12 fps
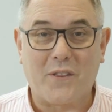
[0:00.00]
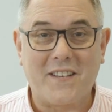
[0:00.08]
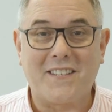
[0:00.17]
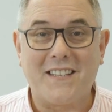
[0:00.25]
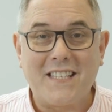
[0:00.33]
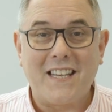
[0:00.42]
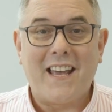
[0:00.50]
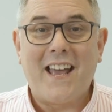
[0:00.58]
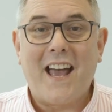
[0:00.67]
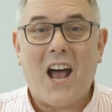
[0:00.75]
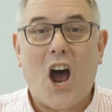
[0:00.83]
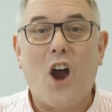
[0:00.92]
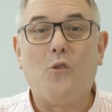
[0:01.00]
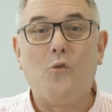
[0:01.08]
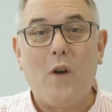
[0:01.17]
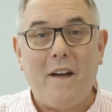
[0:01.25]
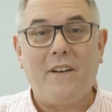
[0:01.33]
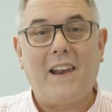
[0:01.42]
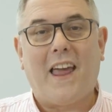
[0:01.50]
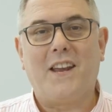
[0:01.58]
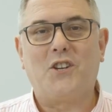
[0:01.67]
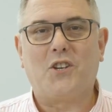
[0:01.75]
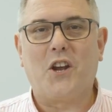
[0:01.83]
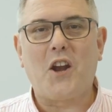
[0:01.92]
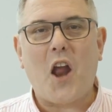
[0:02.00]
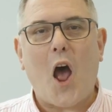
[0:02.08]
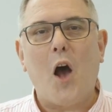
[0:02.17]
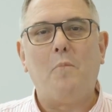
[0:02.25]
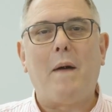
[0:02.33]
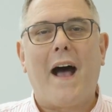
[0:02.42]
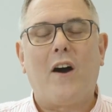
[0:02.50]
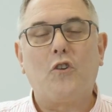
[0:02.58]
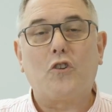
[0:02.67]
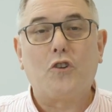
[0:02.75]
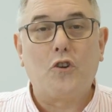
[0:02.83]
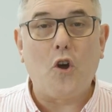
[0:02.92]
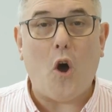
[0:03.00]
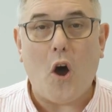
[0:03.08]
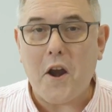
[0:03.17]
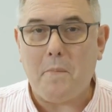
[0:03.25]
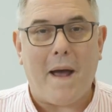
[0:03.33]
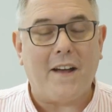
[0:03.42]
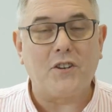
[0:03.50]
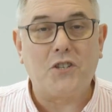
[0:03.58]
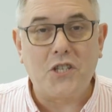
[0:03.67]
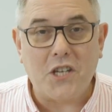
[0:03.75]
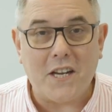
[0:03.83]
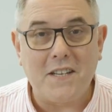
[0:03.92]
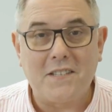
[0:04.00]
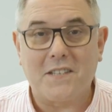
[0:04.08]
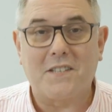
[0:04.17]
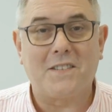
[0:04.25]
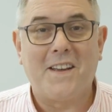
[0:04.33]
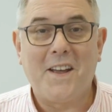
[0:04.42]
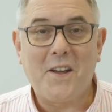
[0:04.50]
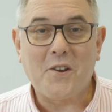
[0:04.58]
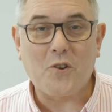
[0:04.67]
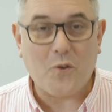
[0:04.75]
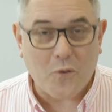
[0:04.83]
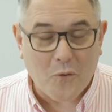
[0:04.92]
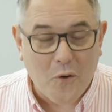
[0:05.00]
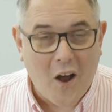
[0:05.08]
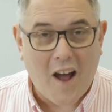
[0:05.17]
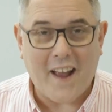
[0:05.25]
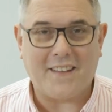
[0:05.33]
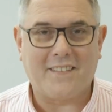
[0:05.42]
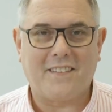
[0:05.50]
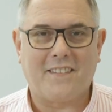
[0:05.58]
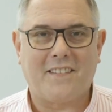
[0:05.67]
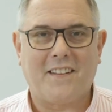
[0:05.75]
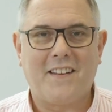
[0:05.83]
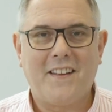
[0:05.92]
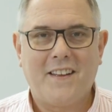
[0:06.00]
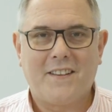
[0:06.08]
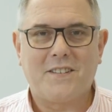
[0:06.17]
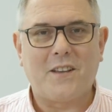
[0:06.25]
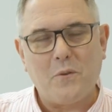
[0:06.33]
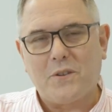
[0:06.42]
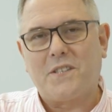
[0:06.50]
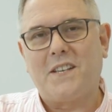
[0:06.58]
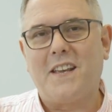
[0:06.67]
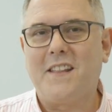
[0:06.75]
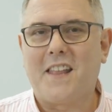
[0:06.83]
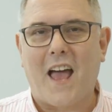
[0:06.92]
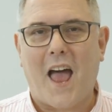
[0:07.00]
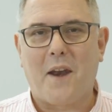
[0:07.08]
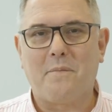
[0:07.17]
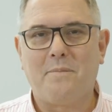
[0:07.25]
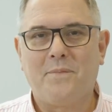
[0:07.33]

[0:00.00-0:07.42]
This is a revelation about God, about Jesus Christ. So we'll see that.